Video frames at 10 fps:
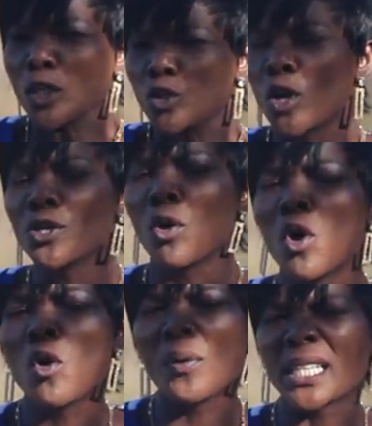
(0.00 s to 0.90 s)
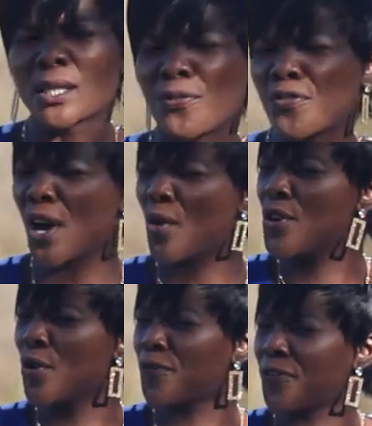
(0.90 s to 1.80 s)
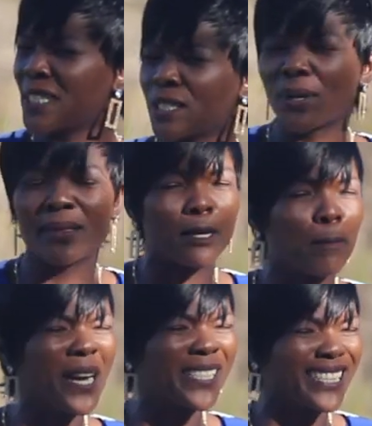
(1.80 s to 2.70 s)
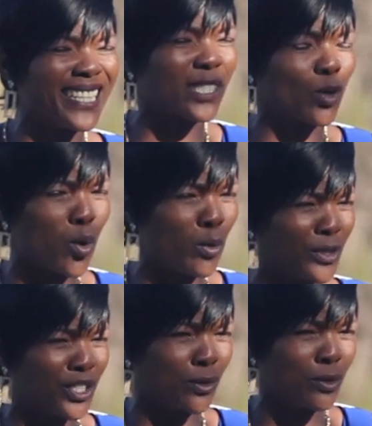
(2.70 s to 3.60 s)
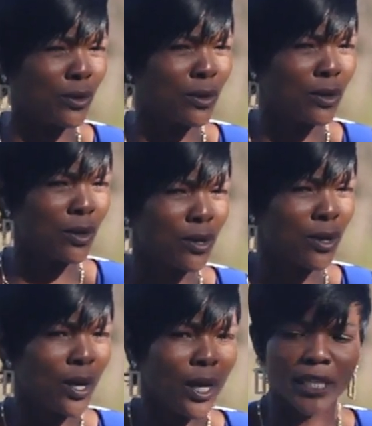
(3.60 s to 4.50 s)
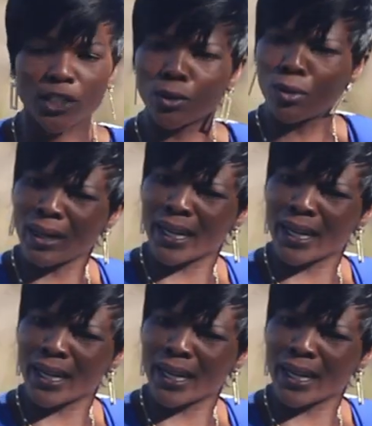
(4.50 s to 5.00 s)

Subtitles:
Don't always frown your face when the pastor has called you. And you go